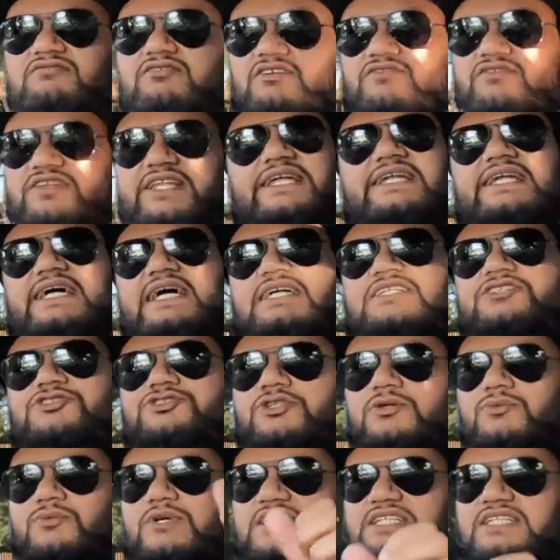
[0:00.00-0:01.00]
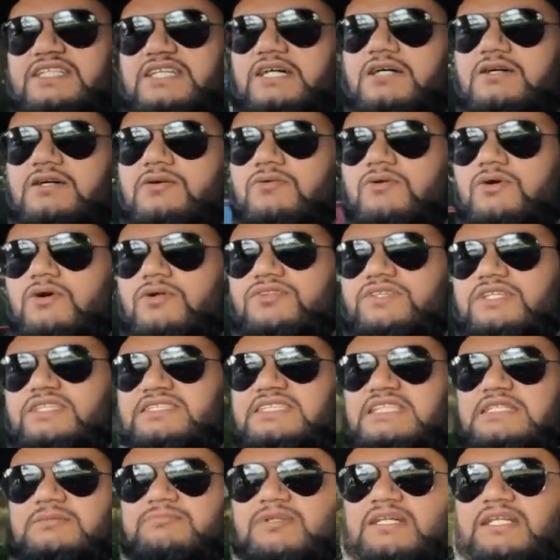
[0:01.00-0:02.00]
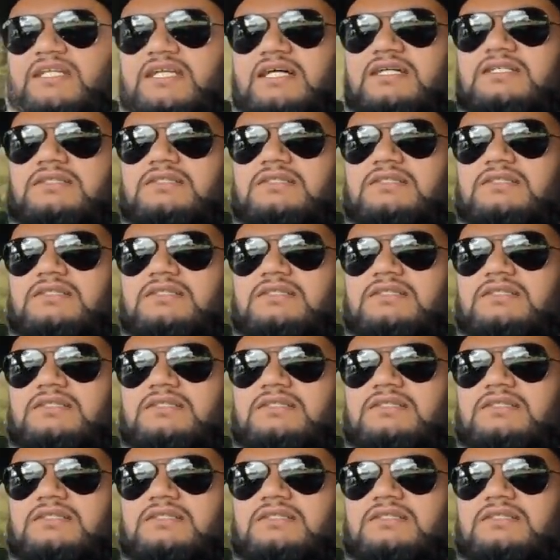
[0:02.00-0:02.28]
for that extra window on the C-pillar.